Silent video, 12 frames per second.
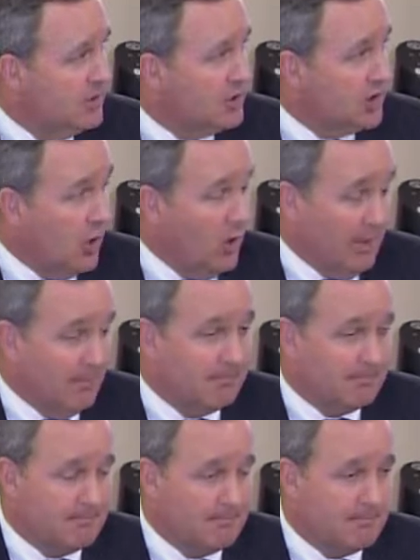saw him
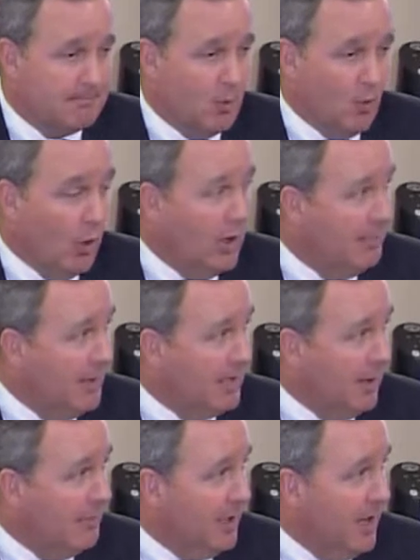want to pick
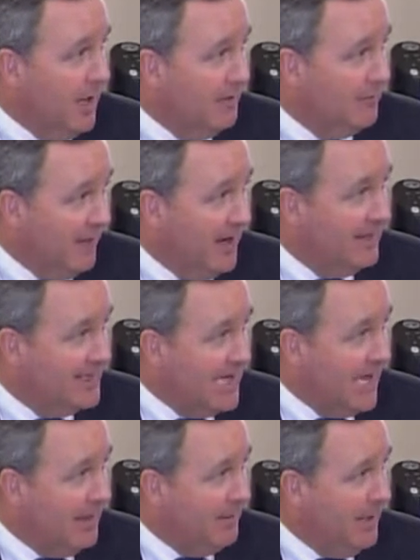up a gun and fight the
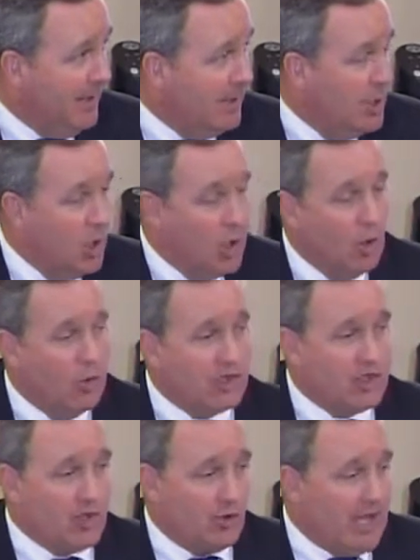Taliban, who
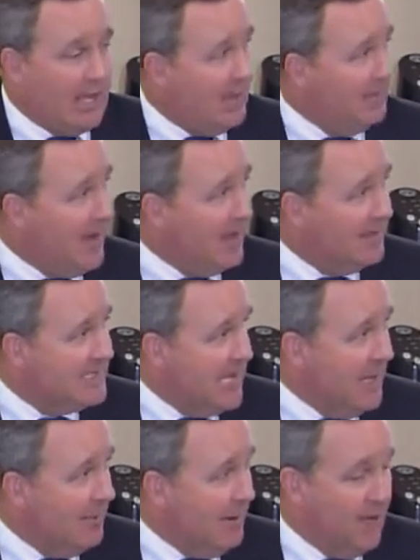was threatened by the
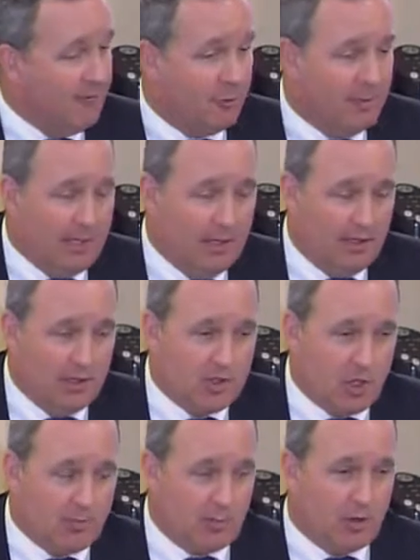Taliban for being an
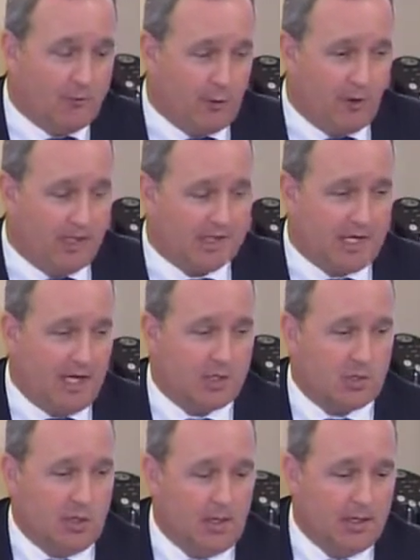interpreter for this
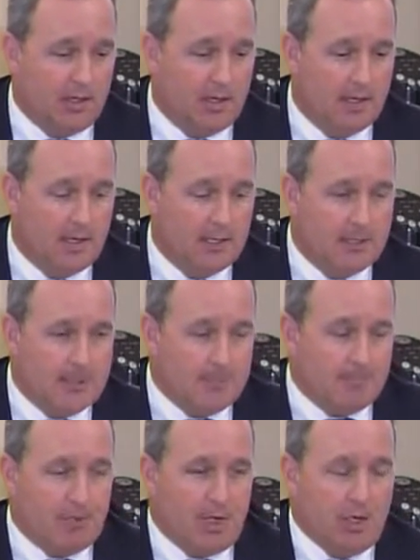country.
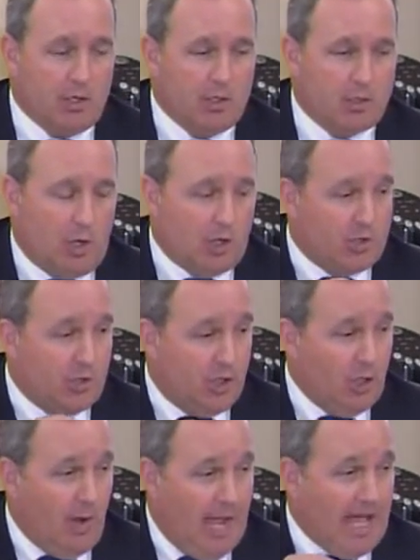Charles
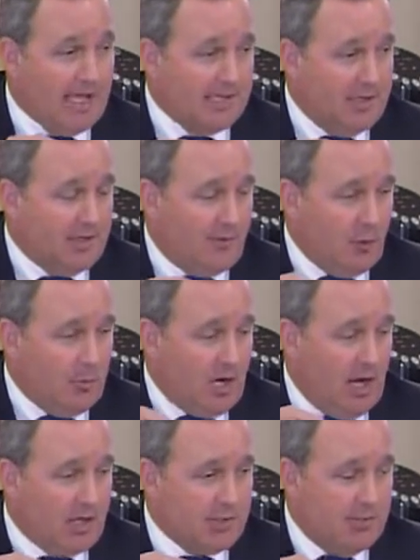DeJoo asked us, former
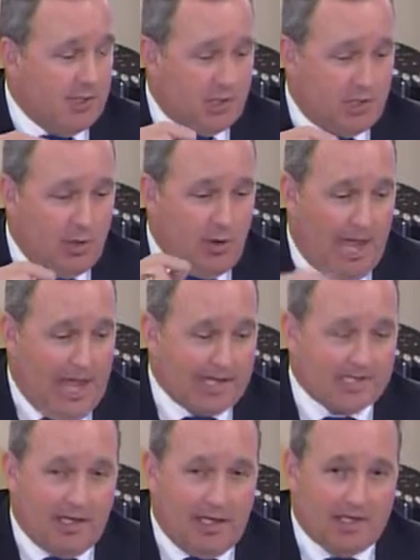Congressman DeJoo
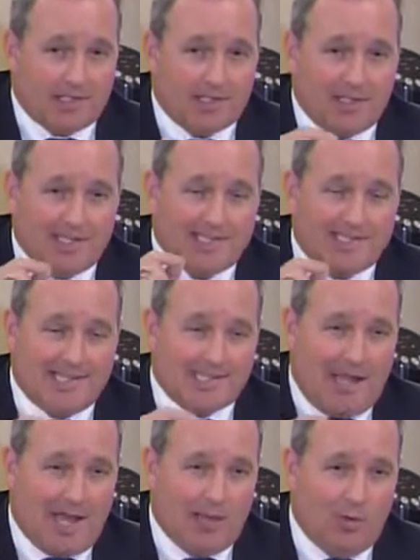asked us to assist
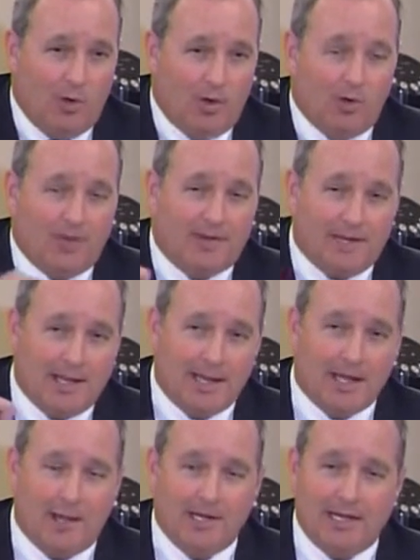Hollywood with
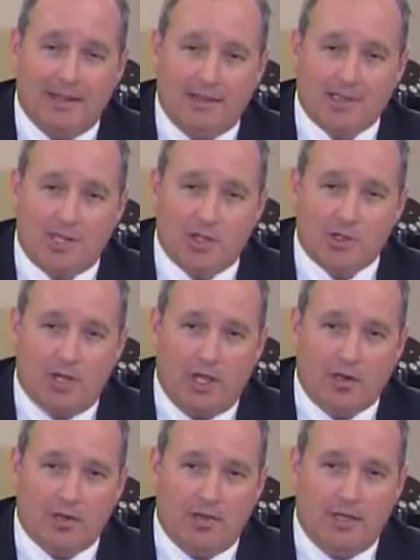coming into this country
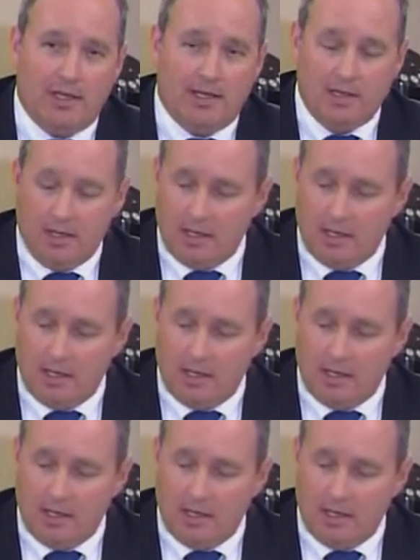under the